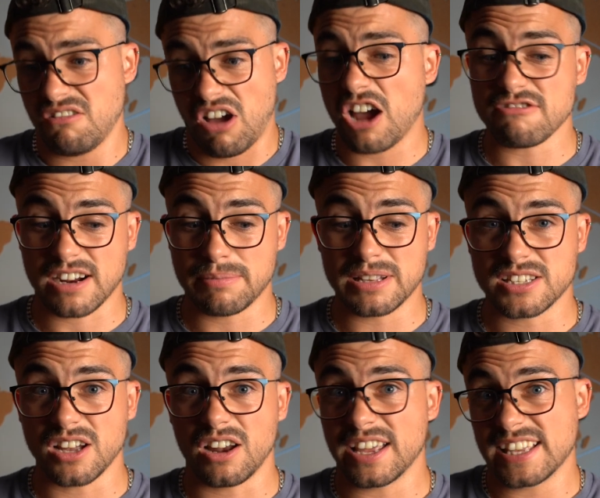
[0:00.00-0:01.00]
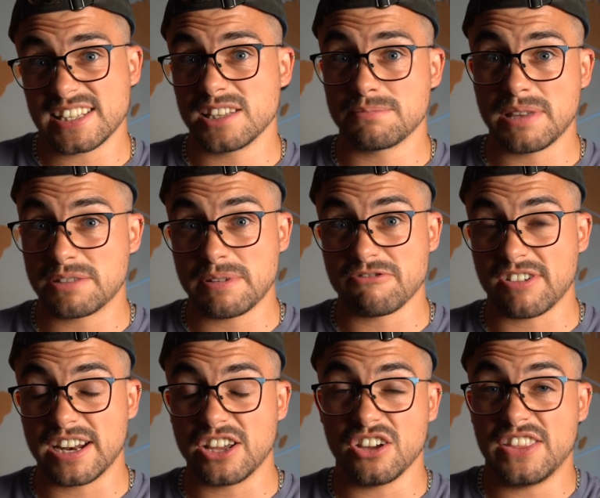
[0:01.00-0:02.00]
I'd recommend Starling. It's been
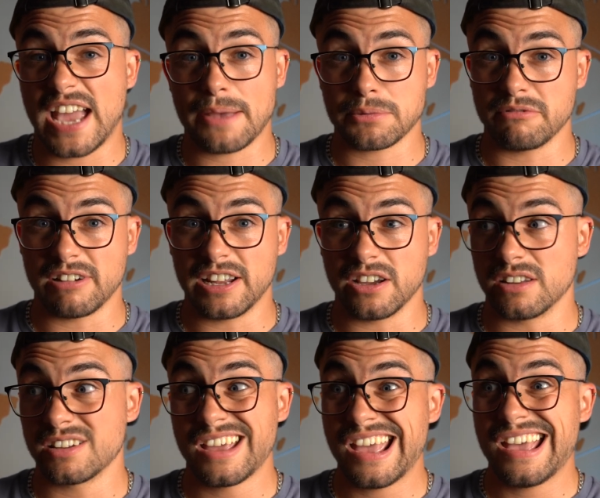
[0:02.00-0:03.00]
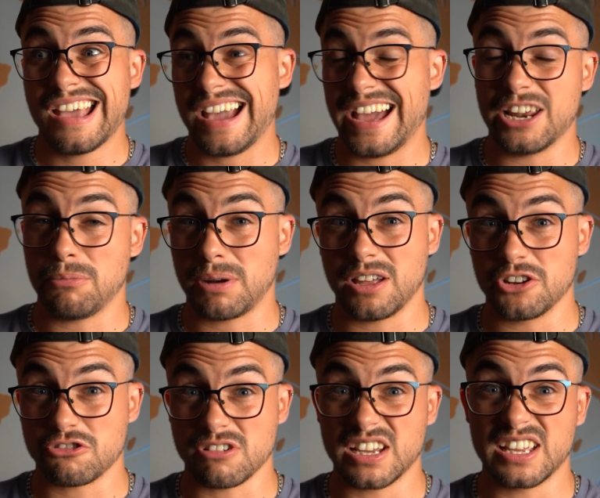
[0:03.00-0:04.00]
really good. The app's been really good. And it'll plant a
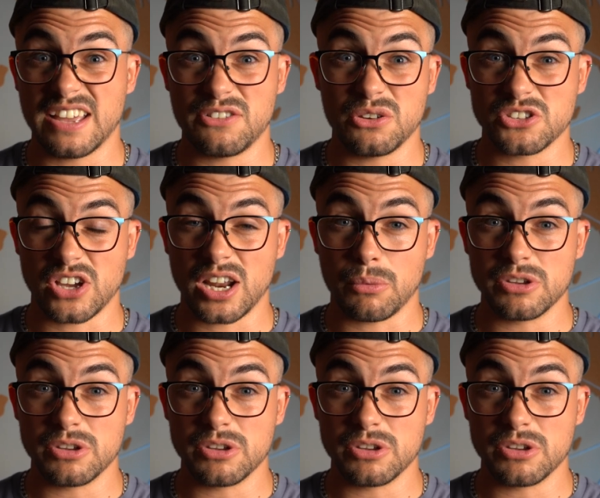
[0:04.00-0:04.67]
tree if you sign up